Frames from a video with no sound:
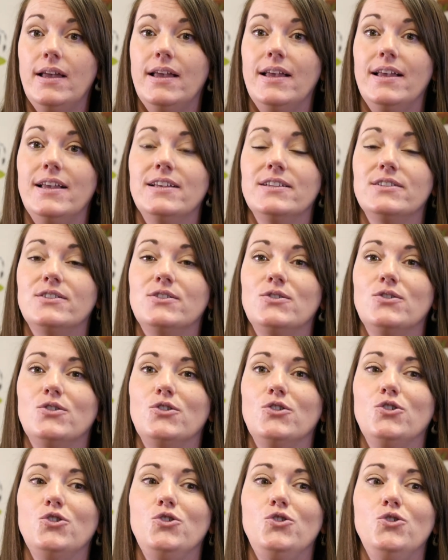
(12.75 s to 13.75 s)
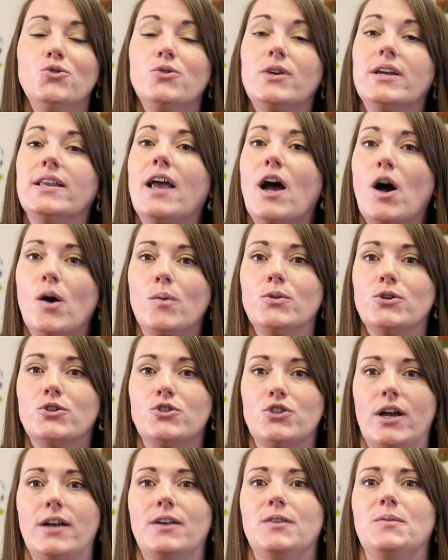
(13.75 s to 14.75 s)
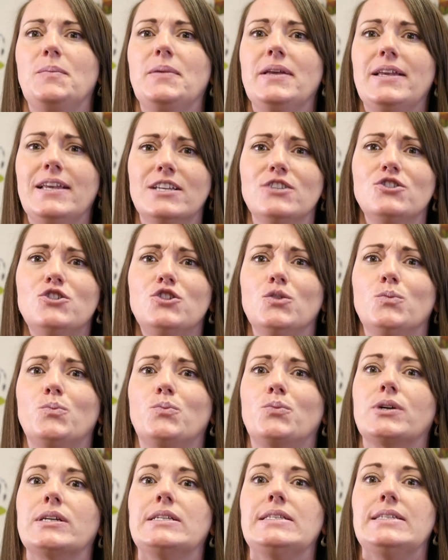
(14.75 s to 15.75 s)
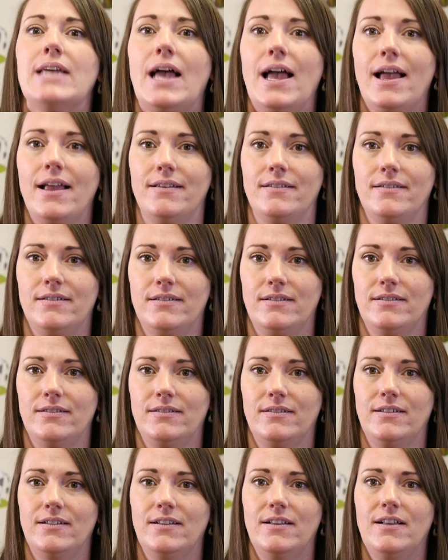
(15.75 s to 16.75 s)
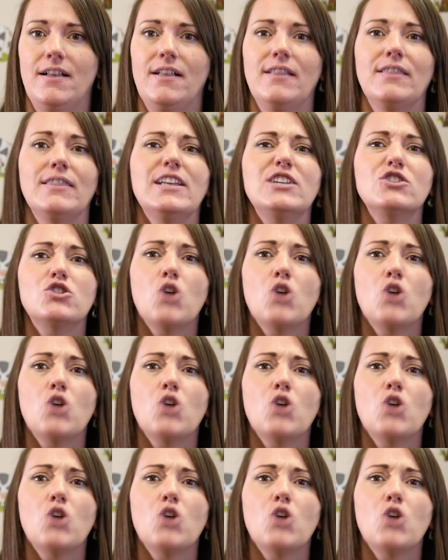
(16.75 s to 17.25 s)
is you can help your child begin to pretend. Let's